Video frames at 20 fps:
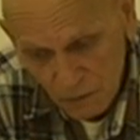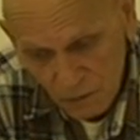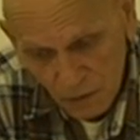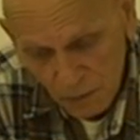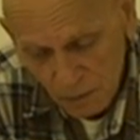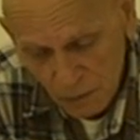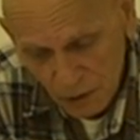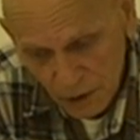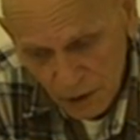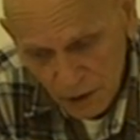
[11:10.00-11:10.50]

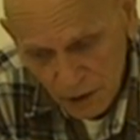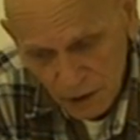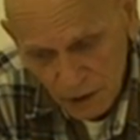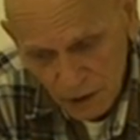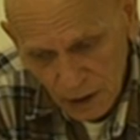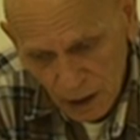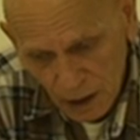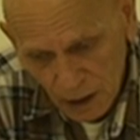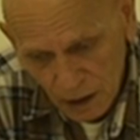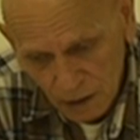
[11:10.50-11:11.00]
everybody
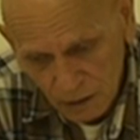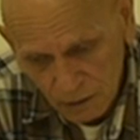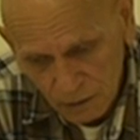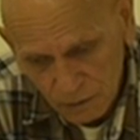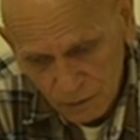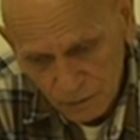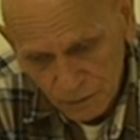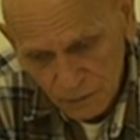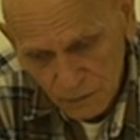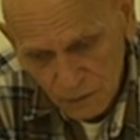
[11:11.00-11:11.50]

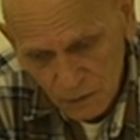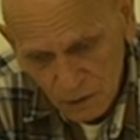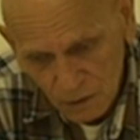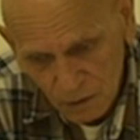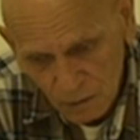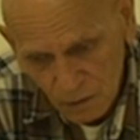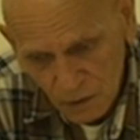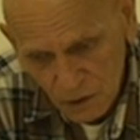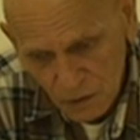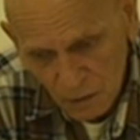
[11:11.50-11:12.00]

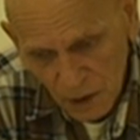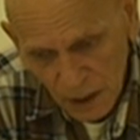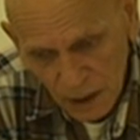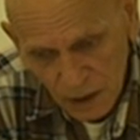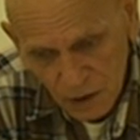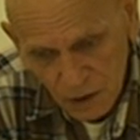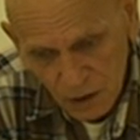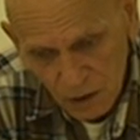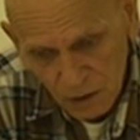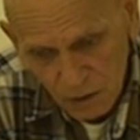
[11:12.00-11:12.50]
was
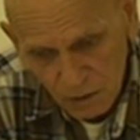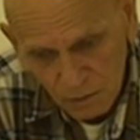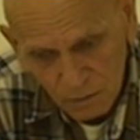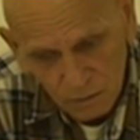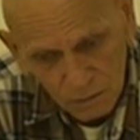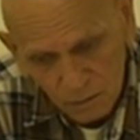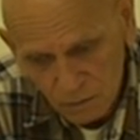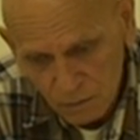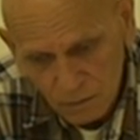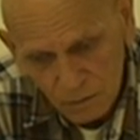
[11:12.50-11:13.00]
marching.
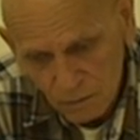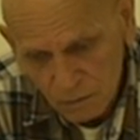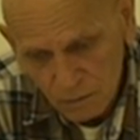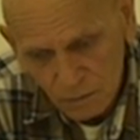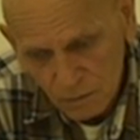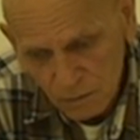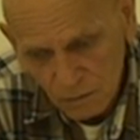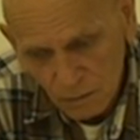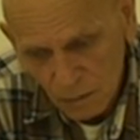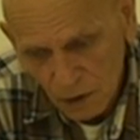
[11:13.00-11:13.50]

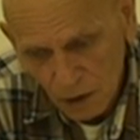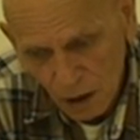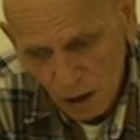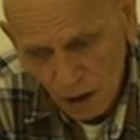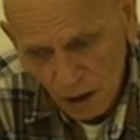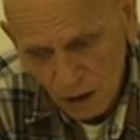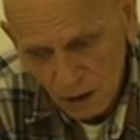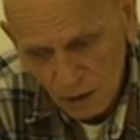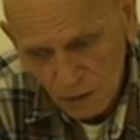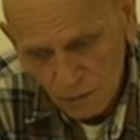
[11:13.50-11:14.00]

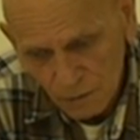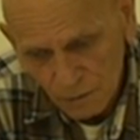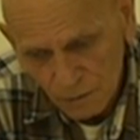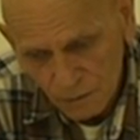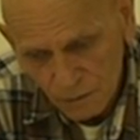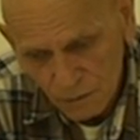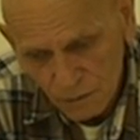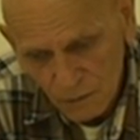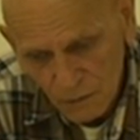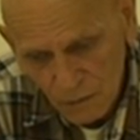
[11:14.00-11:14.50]
I
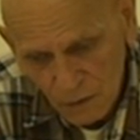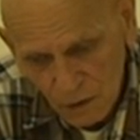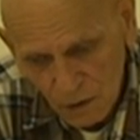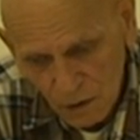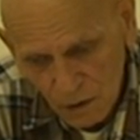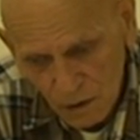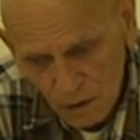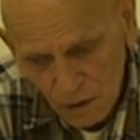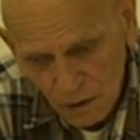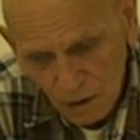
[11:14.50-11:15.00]

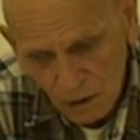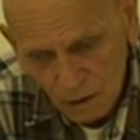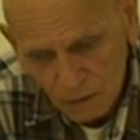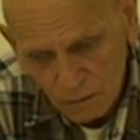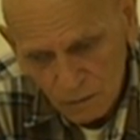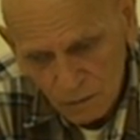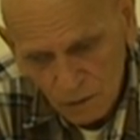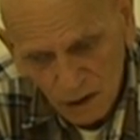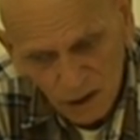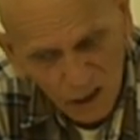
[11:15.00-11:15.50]

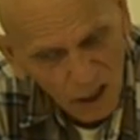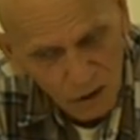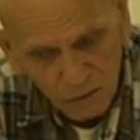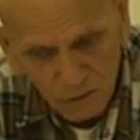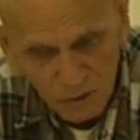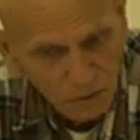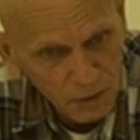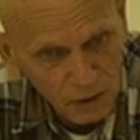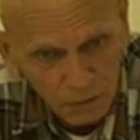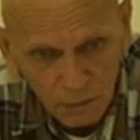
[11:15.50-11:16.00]
don't
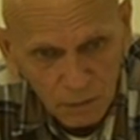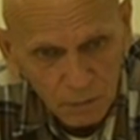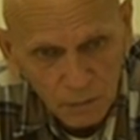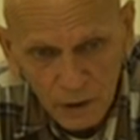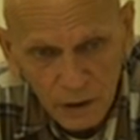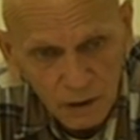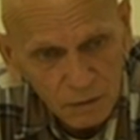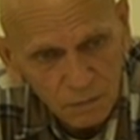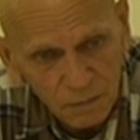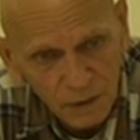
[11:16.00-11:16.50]
remember
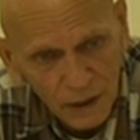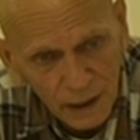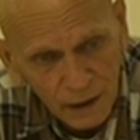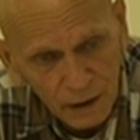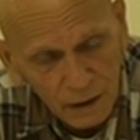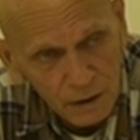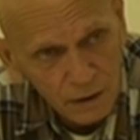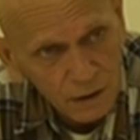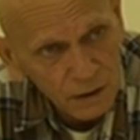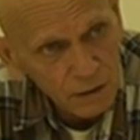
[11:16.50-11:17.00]
being part
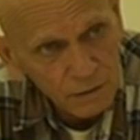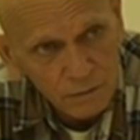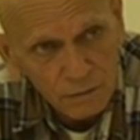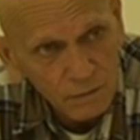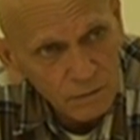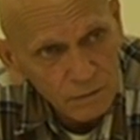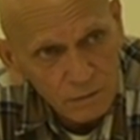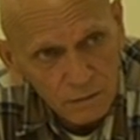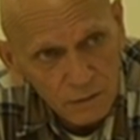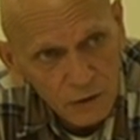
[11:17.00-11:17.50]
of the
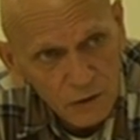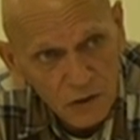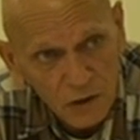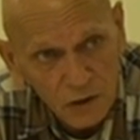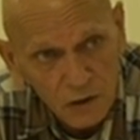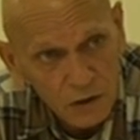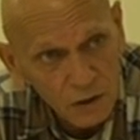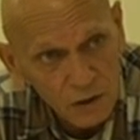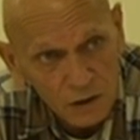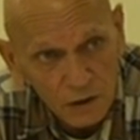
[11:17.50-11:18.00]

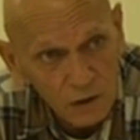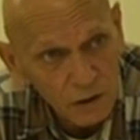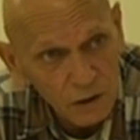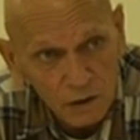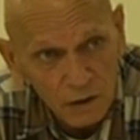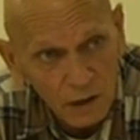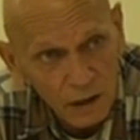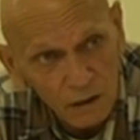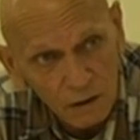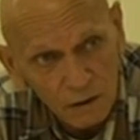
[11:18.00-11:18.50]
decision to do
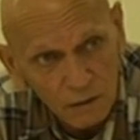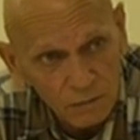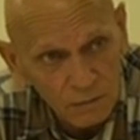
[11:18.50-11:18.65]
that.